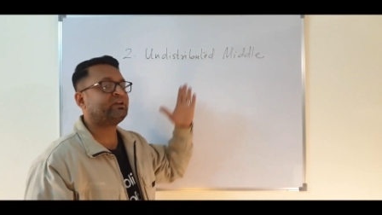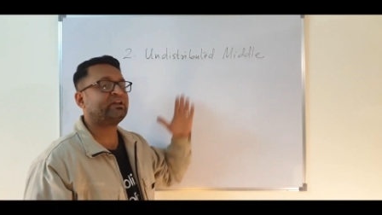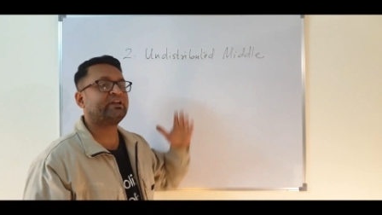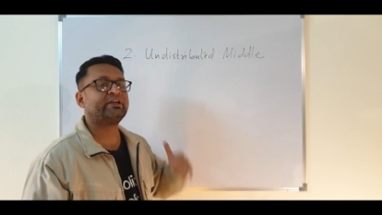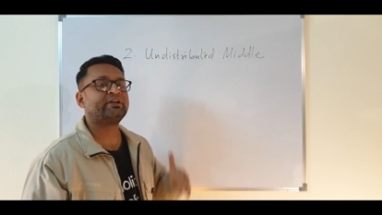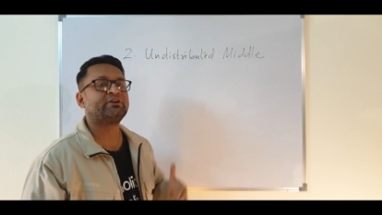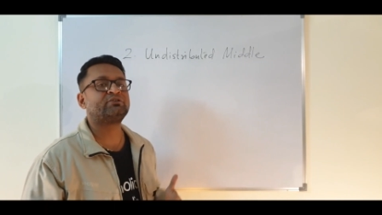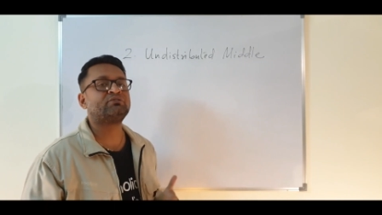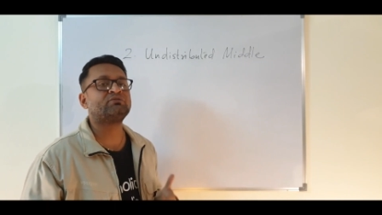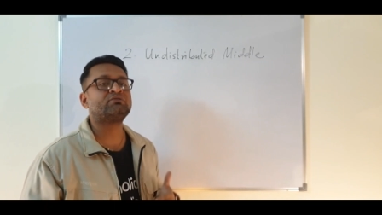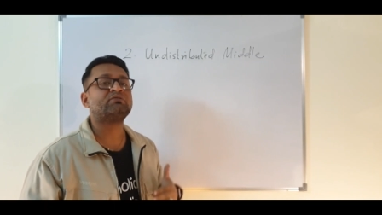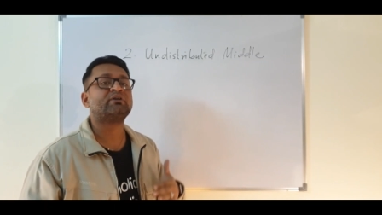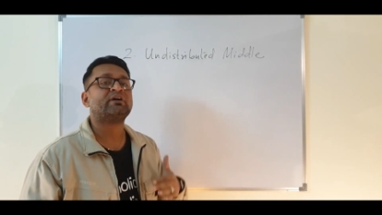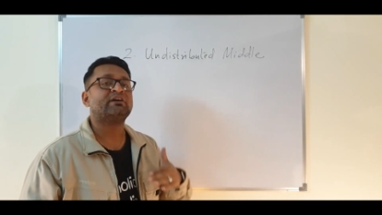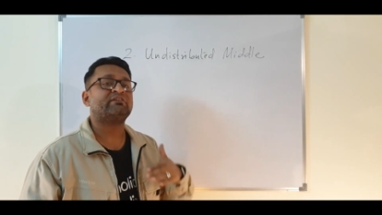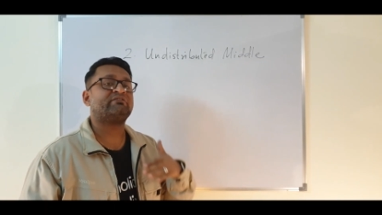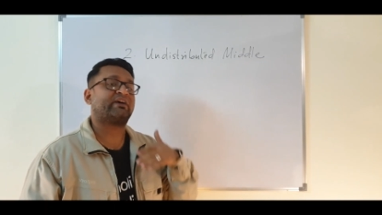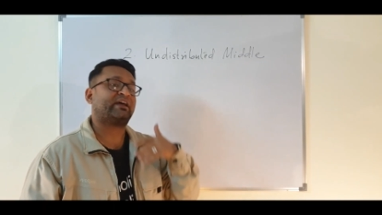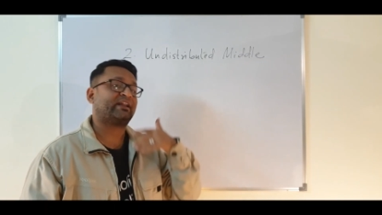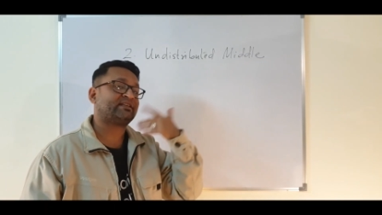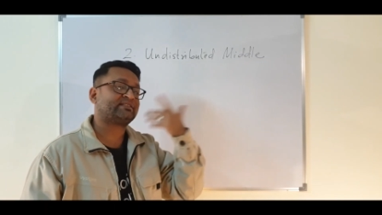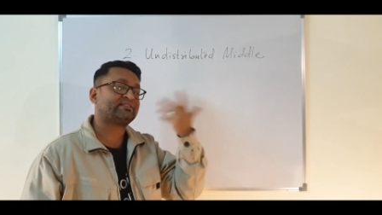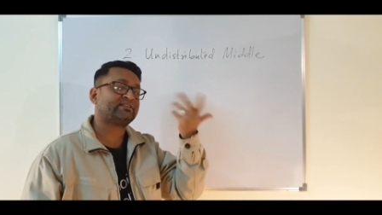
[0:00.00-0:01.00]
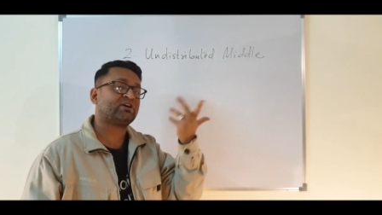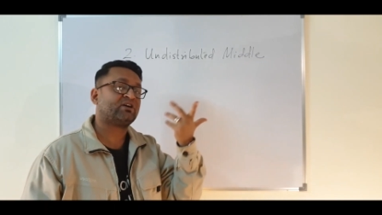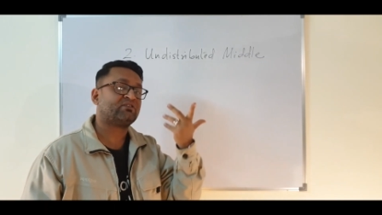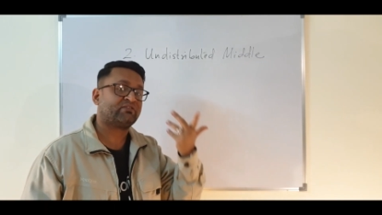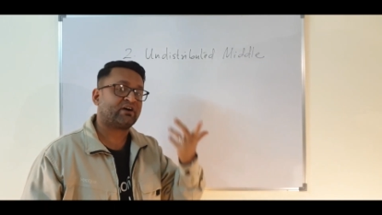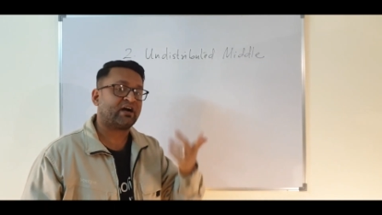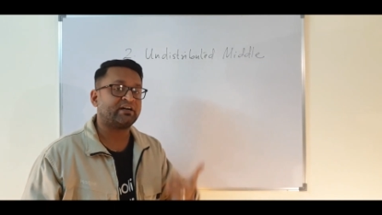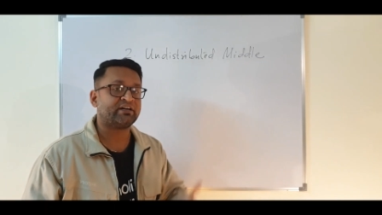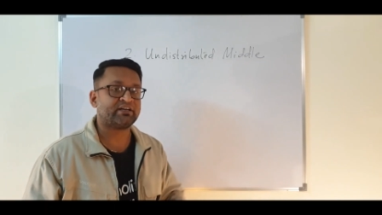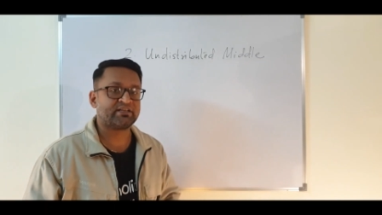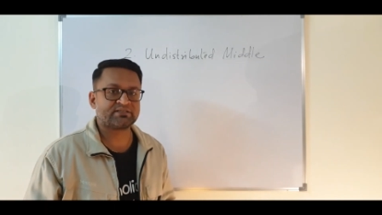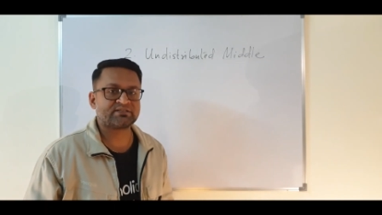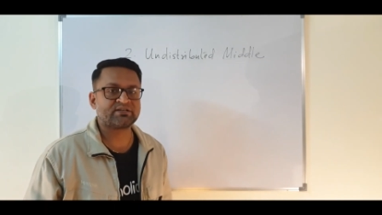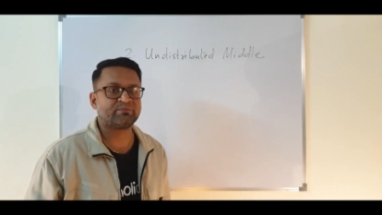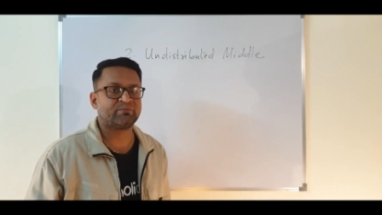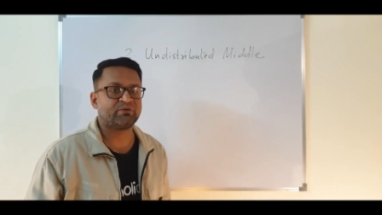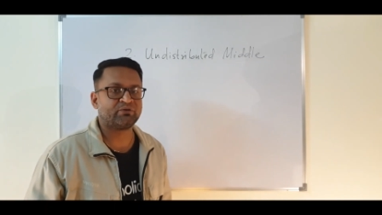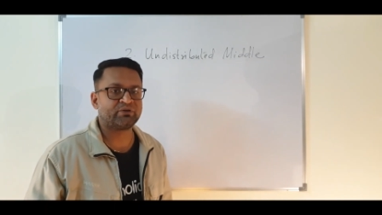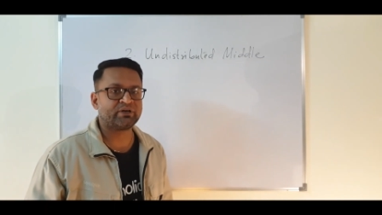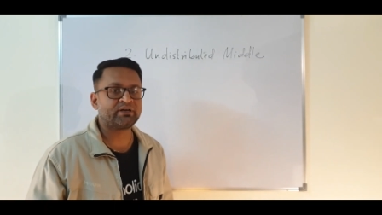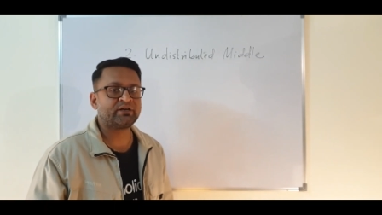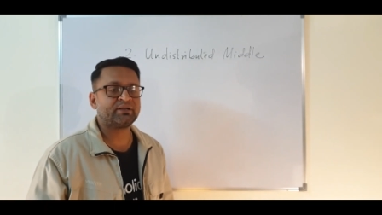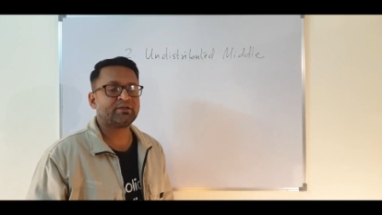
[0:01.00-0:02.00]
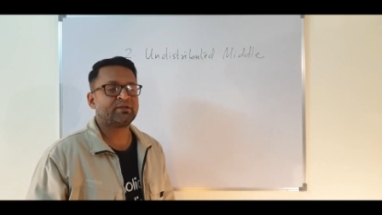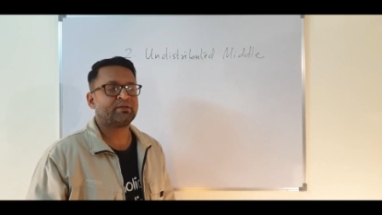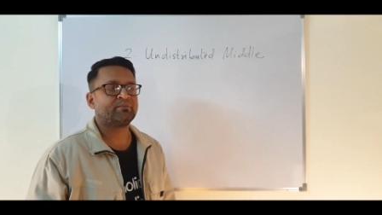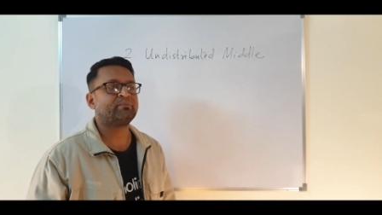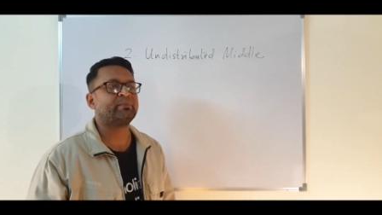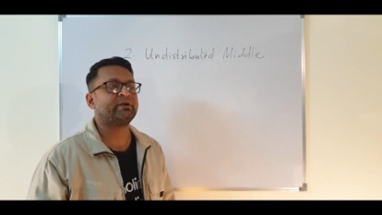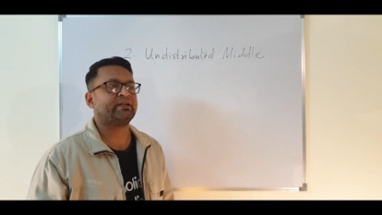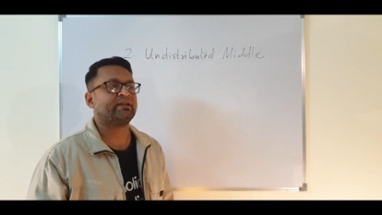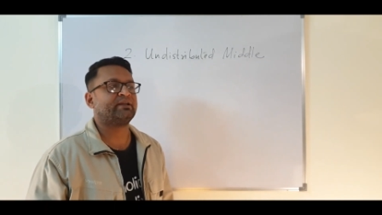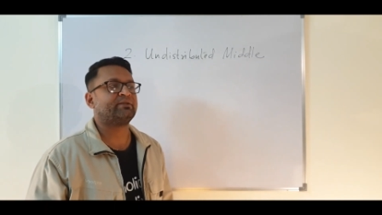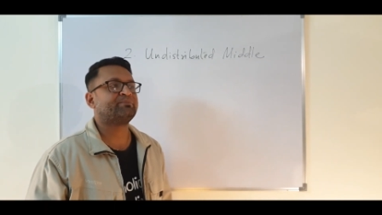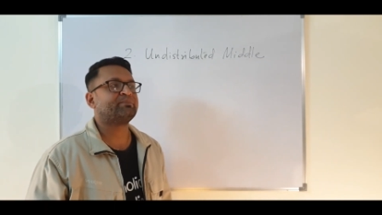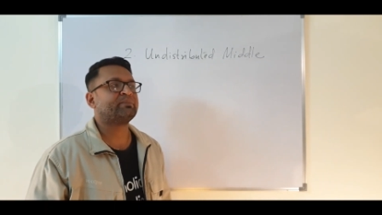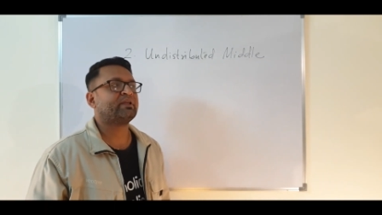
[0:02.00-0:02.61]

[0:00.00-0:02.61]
lead to fallacy of undistributed middle.